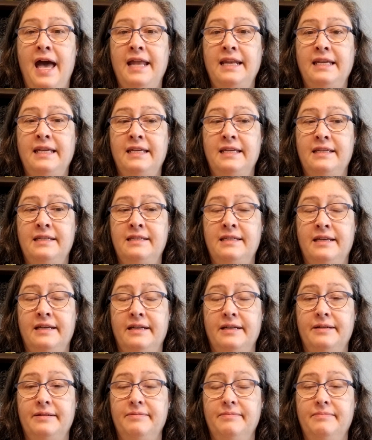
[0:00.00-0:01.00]
is
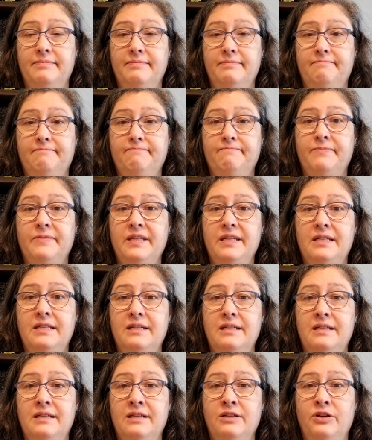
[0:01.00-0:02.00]
a
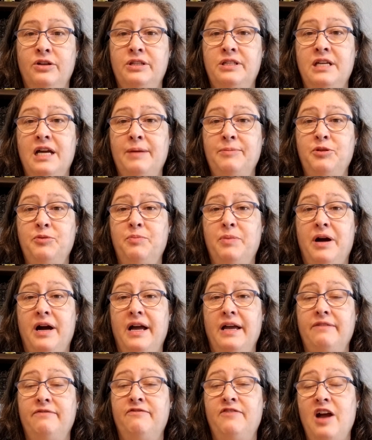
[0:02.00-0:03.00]
good time to
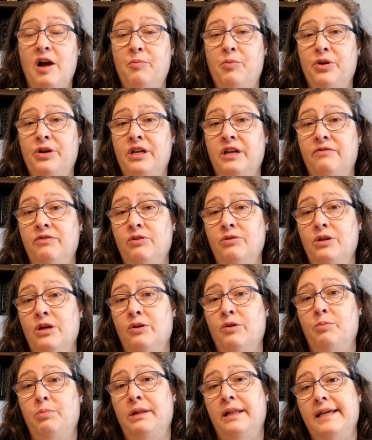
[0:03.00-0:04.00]
buy fabric if you
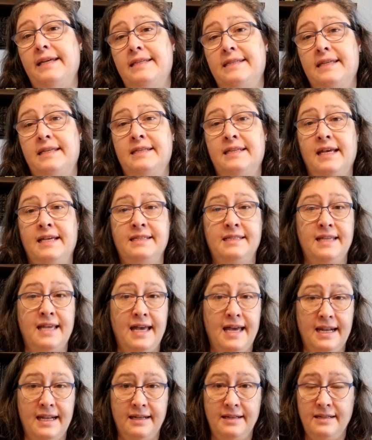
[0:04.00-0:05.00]
know a place that does
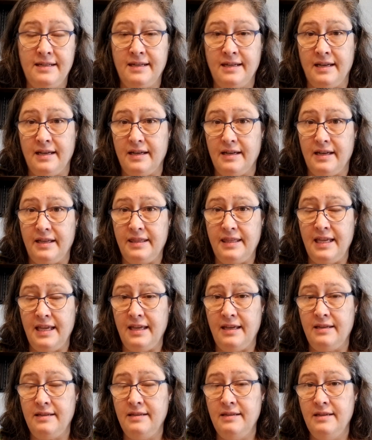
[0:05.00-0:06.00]
that. I
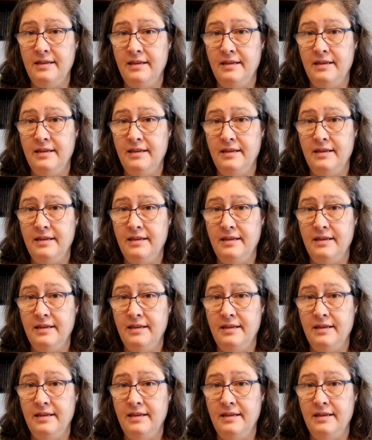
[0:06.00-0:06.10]
think